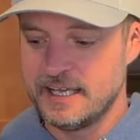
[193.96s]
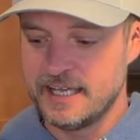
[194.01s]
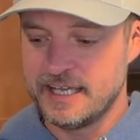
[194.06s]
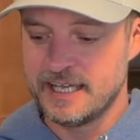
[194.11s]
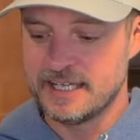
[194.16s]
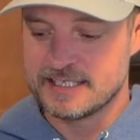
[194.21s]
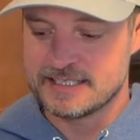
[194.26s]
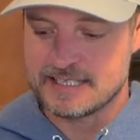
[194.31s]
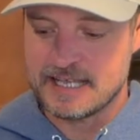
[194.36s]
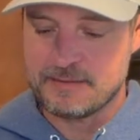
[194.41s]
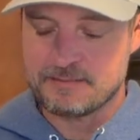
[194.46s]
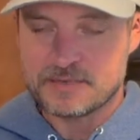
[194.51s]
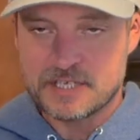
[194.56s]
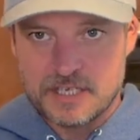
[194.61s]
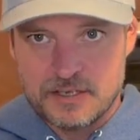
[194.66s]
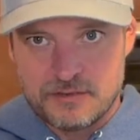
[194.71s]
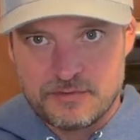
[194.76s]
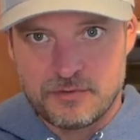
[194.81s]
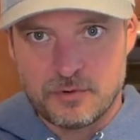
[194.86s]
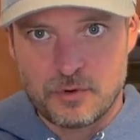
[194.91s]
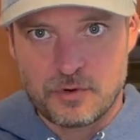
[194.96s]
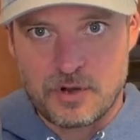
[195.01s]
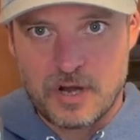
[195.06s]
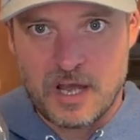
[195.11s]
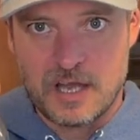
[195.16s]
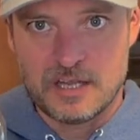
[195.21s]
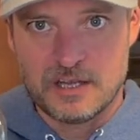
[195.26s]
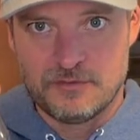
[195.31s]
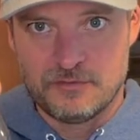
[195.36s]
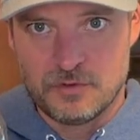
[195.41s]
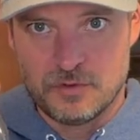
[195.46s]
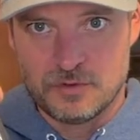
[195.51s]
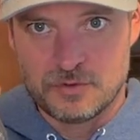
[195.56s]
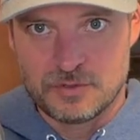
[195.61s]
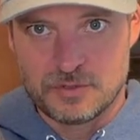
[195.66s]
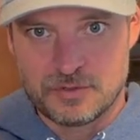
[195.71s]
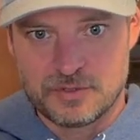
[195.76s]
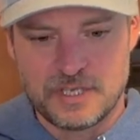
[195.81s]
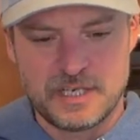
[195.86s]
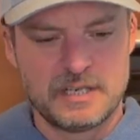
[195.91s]
except for olive oil.
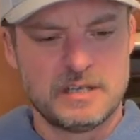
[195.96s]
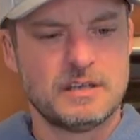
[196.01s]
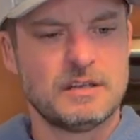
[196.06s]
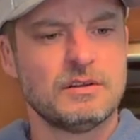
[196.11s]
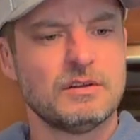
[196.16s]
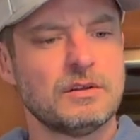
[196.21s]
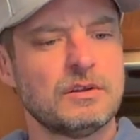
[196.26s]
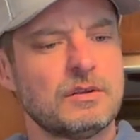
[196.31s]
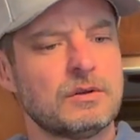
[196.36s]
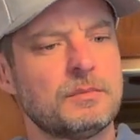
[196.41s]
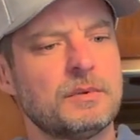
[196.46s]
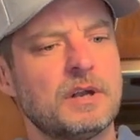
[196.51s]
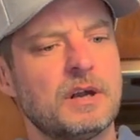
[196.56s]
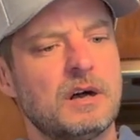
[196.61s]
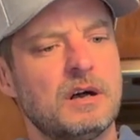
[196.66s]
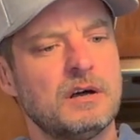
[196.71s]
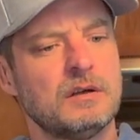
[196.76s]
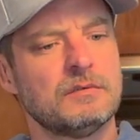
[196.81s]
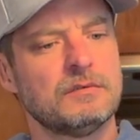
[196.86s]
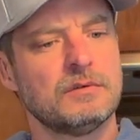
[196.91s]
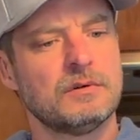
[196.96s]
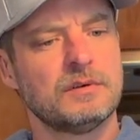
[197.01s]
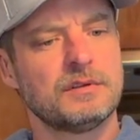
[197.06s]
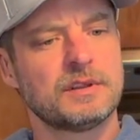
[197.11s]
You'll need a little bit of olive oil.